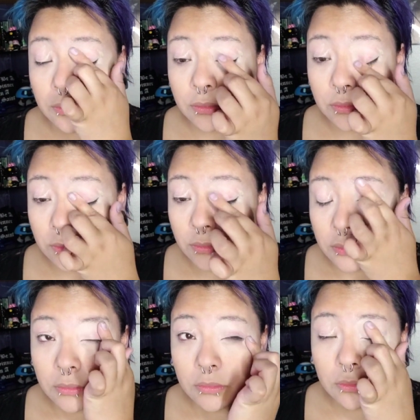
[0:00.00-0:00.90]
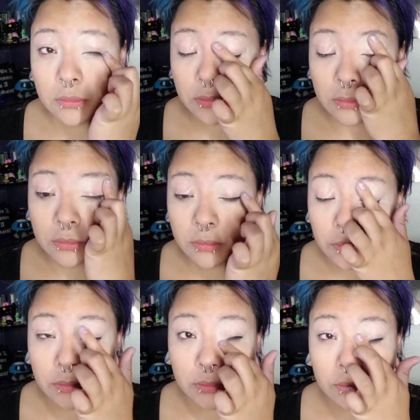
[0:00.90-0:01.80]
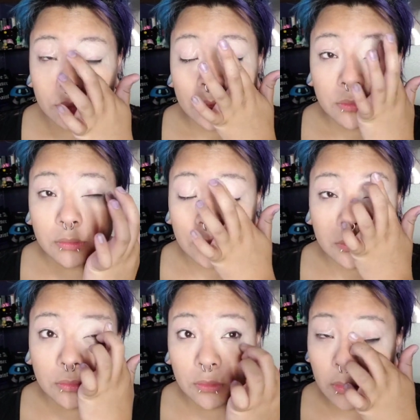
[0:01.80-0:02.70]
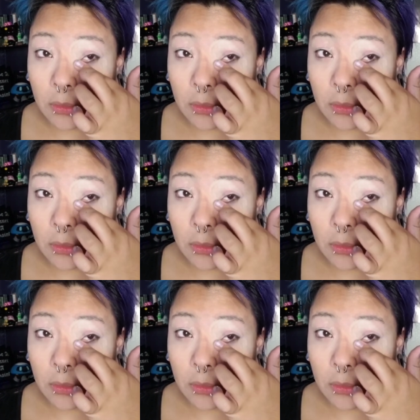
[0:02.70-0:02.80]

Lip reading: dab it on instead of rubbing because I don't want to